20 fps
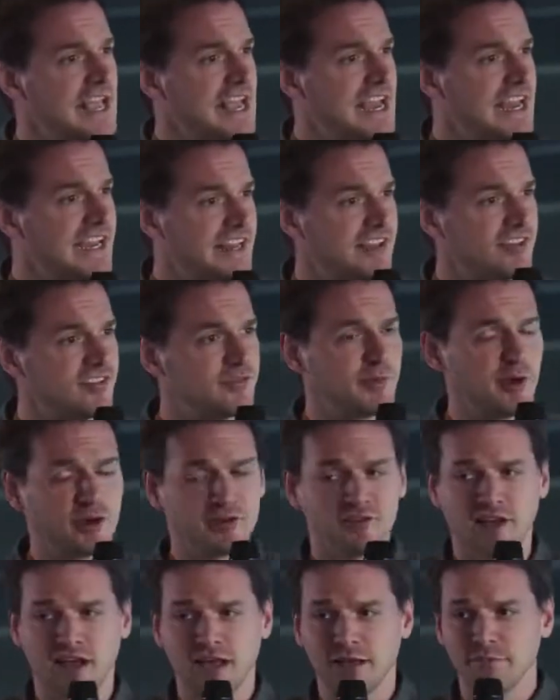In his spare
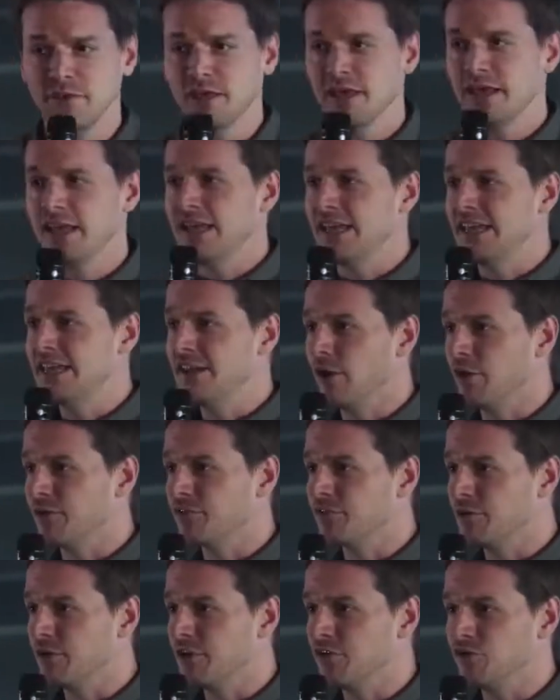time, he
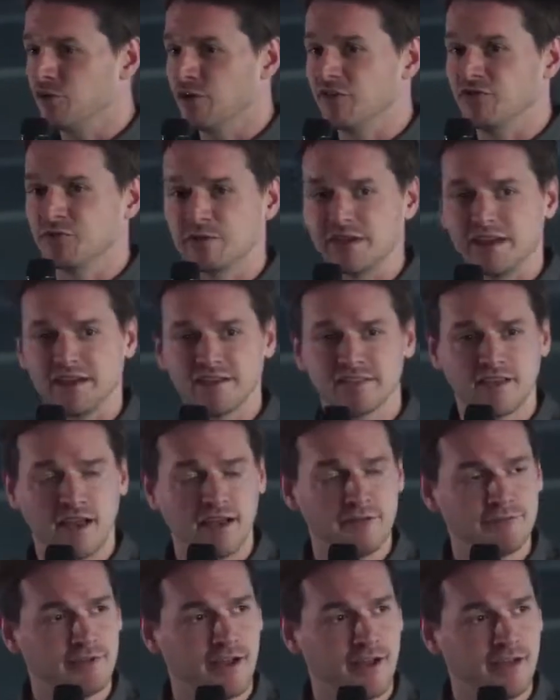also enjoys reading
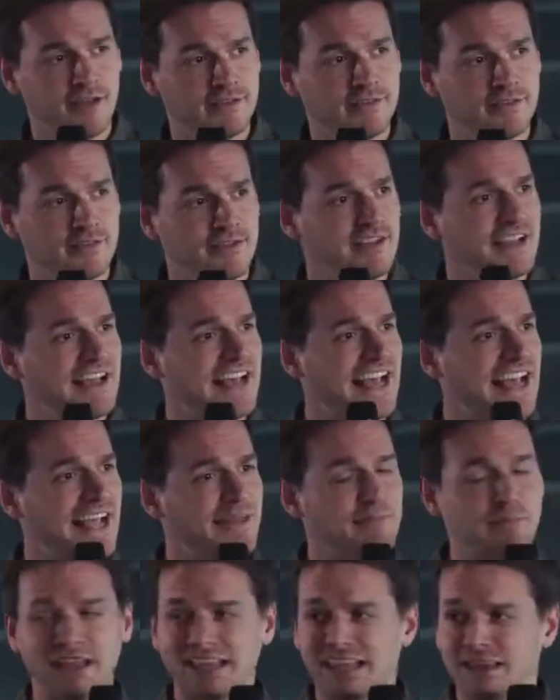sci-fi
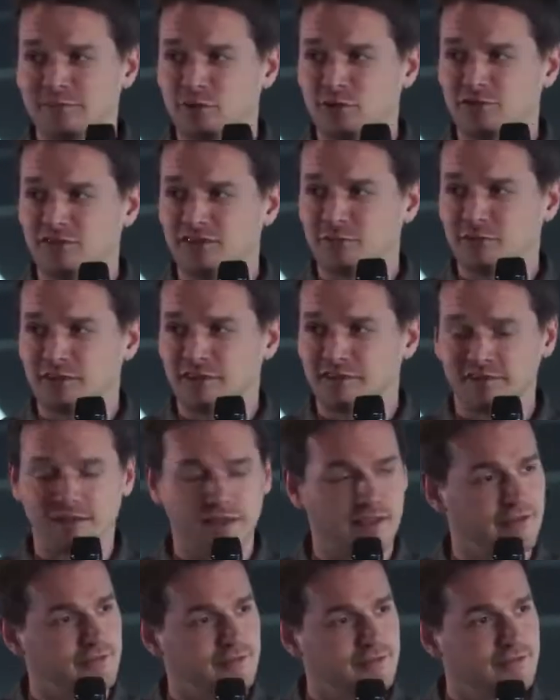and making music with his
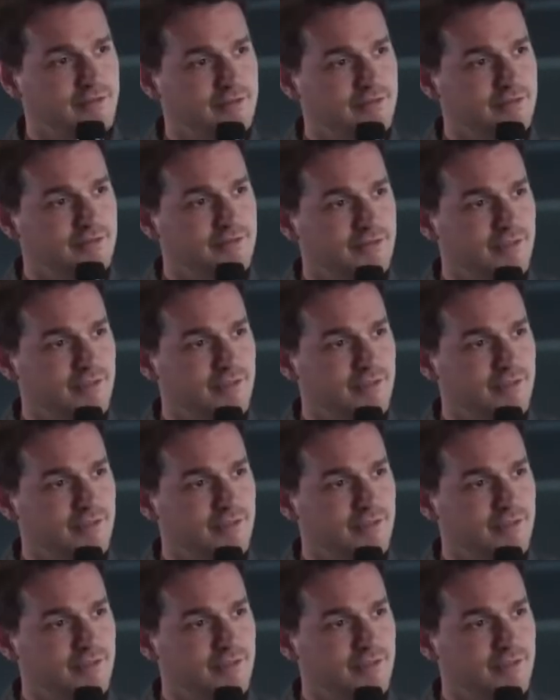kids.